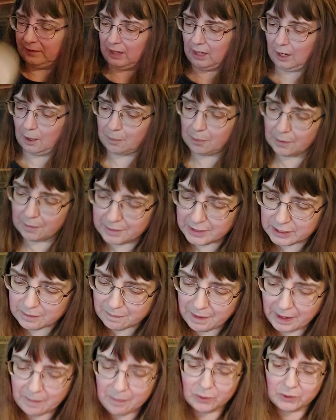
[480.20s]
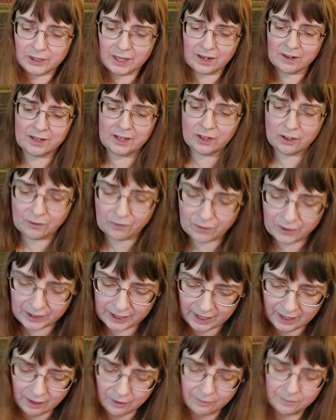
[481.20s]
I'll put Miss Mabel down here for
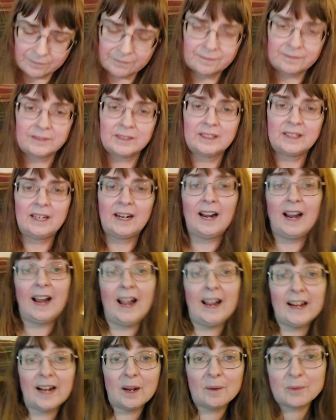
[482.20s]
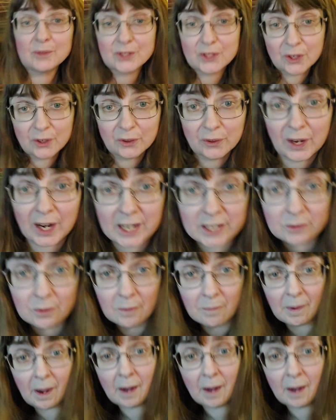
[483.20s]
now, and I will show you guys what